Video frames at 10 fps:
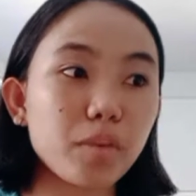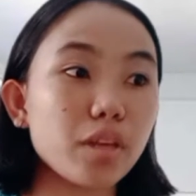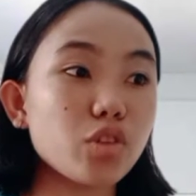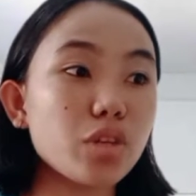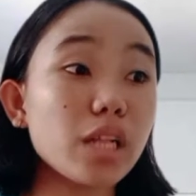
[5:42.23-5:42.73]

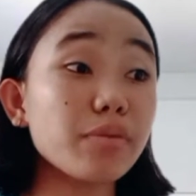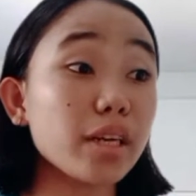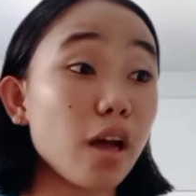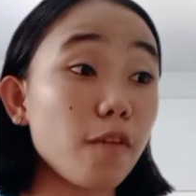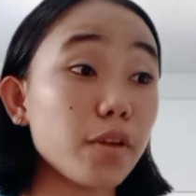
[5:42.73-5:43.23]
children
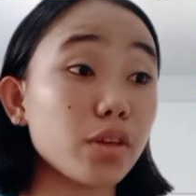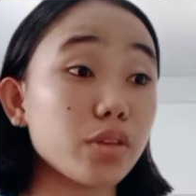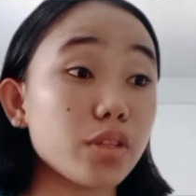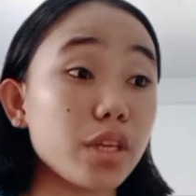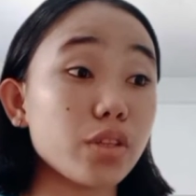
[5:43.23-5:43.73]
often
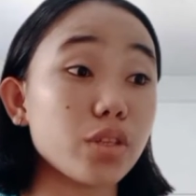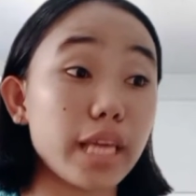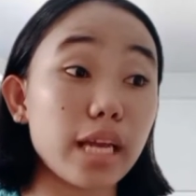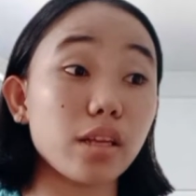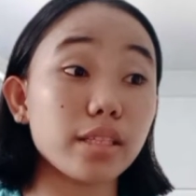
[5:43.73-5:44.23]
continue to
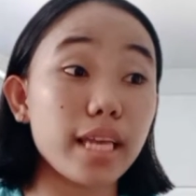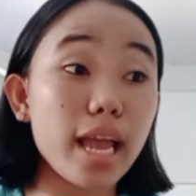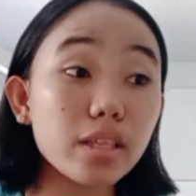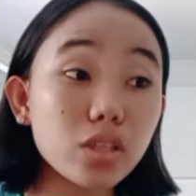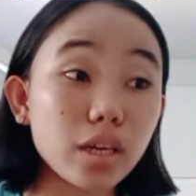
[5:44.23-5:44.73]
yell out the
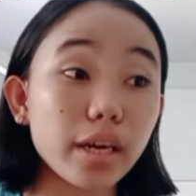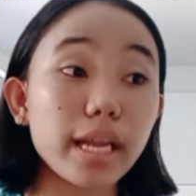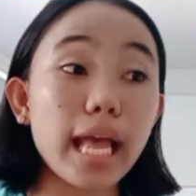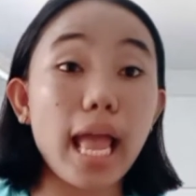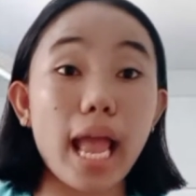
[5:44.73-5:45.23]
answer
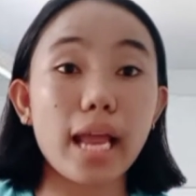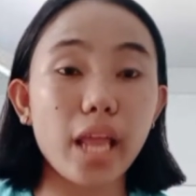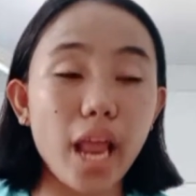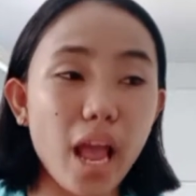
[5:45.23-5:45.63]
at